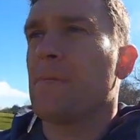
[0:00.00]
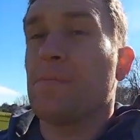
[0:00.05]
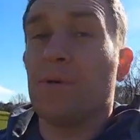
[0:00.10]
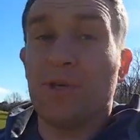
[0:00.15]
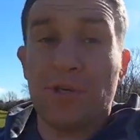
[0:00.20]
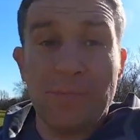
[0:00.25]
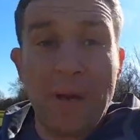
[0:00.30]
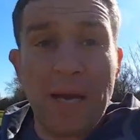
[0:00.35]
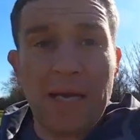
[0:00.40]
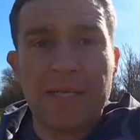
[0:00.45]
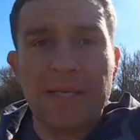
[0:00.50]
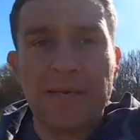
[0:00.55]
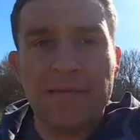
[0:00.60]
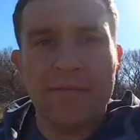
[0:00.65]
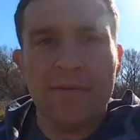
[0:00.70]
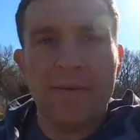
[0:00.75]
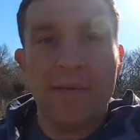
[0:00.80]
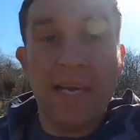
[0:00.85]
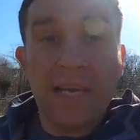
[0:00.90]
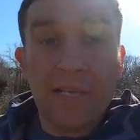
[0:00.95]

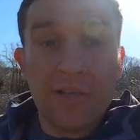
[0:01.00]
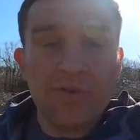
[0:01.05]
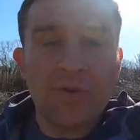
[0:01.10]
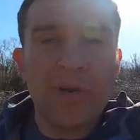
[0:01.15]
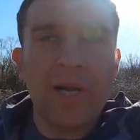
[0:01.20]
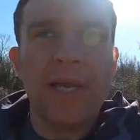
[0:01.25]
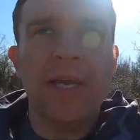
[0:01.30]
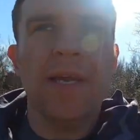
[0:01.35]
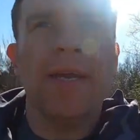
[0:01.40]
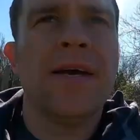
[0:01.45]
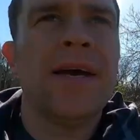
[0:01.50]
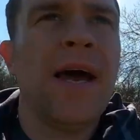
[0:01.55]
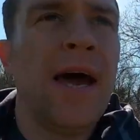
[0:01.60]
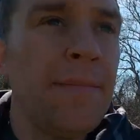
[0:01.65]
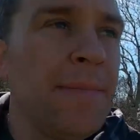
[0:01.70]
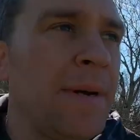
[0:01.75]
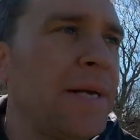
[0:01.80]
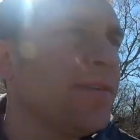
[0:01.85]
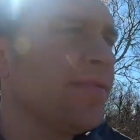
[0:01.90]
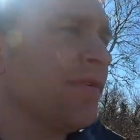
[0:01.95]
perspective, literally
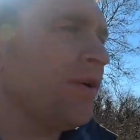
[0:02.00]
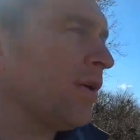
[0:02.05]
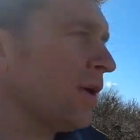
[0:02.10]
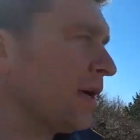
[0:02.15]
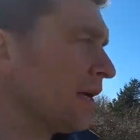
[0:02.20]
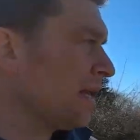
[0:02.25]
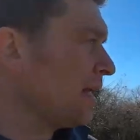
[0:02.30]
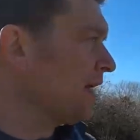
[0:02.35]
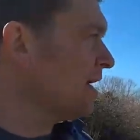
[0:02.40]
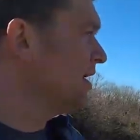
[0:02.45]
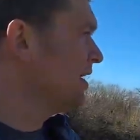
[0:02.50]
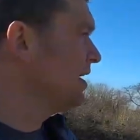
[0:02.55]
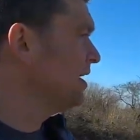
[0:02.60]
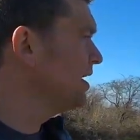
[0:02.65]
and metaphorically.